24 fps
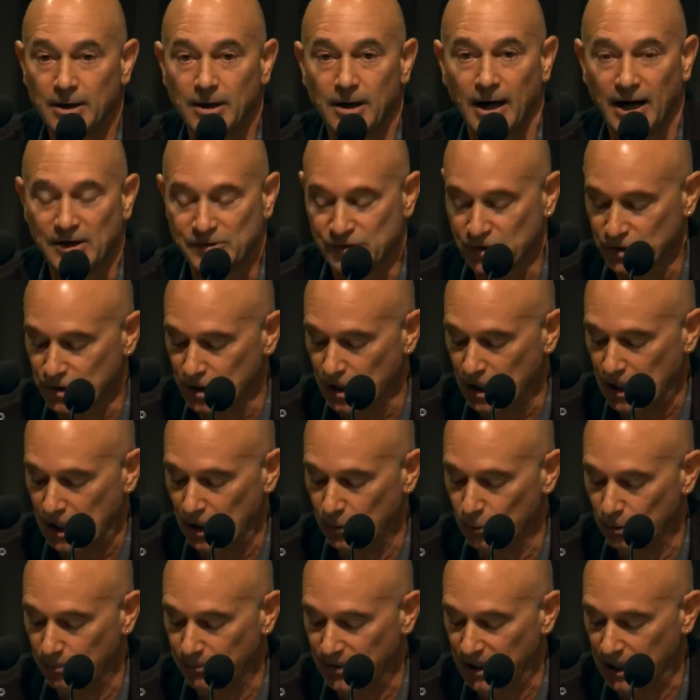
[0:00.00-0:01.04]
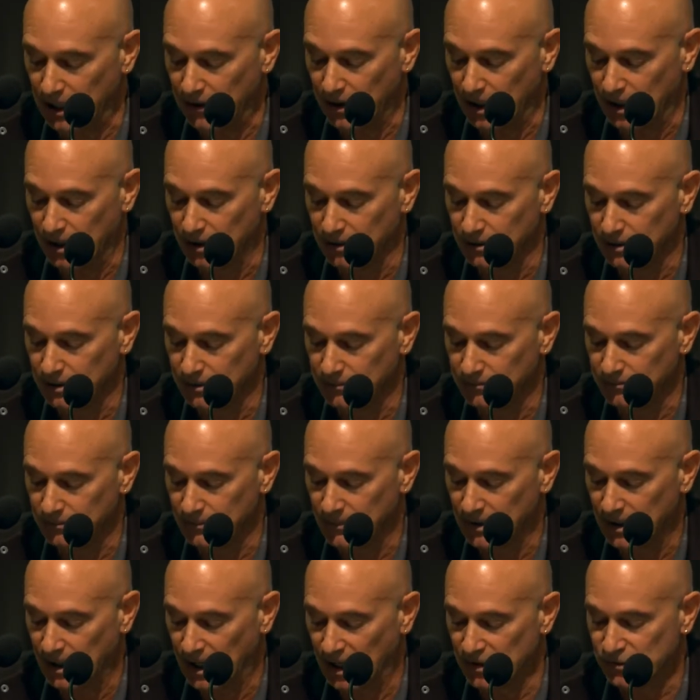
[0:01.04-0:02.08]
as a tyre repairer,
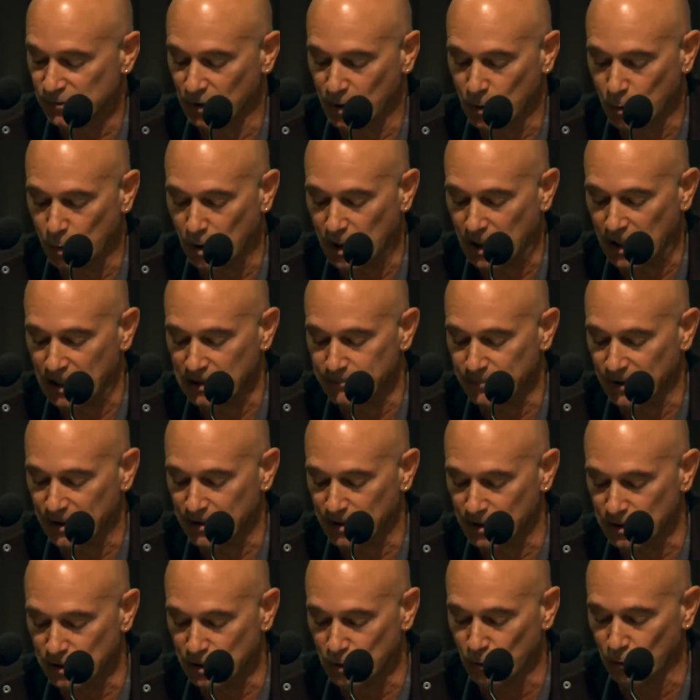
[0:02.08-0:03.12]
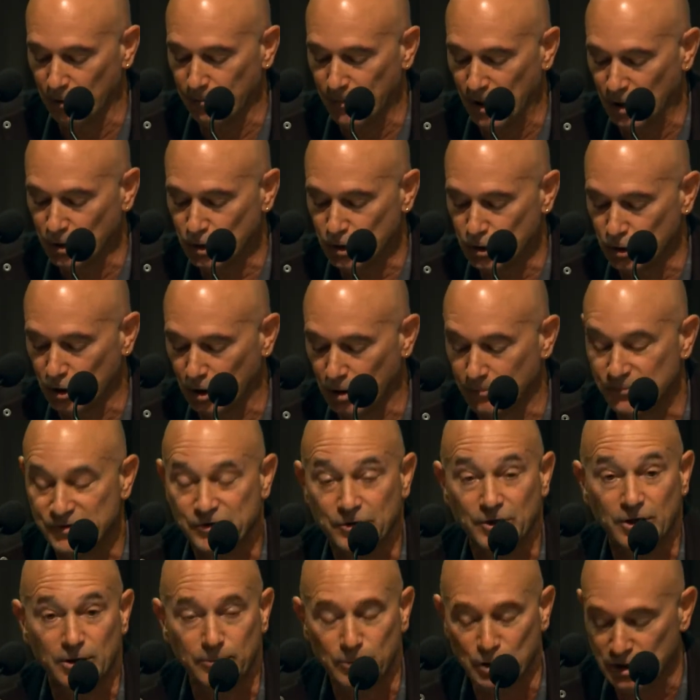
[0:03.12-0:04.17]
as required by the new Remote Jobs
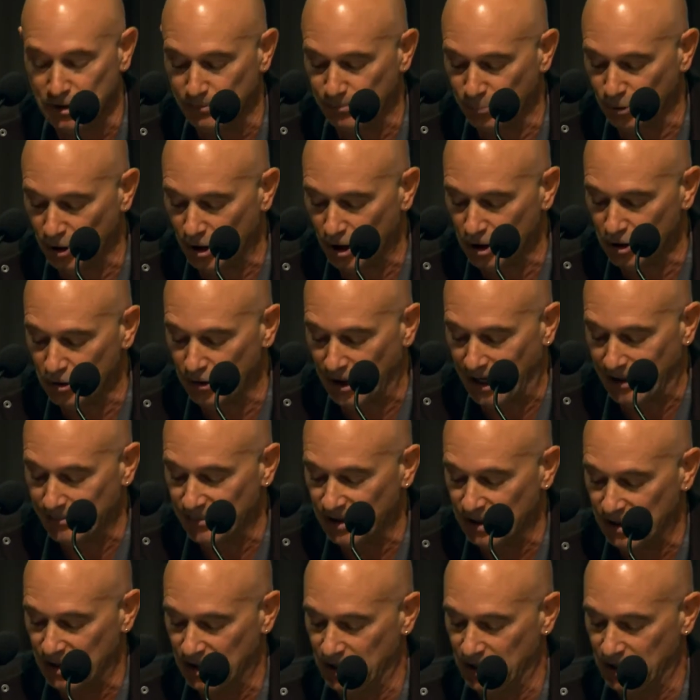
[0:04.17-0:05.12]
and Community Program,